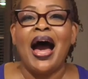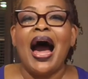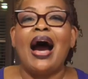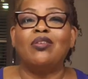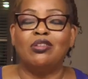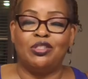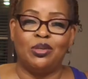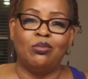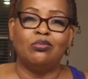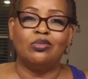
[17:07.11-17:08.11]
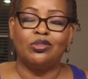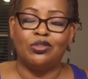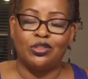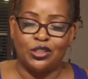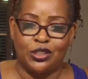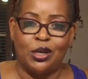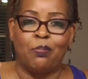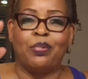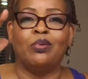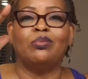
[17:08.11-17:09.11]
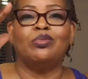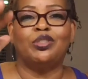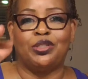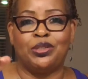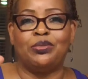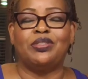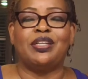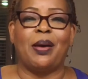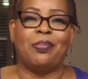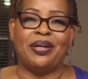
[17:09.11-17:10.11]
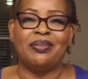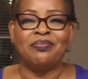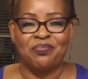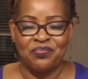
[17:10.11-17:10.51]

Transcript: how to do simple two-stepping.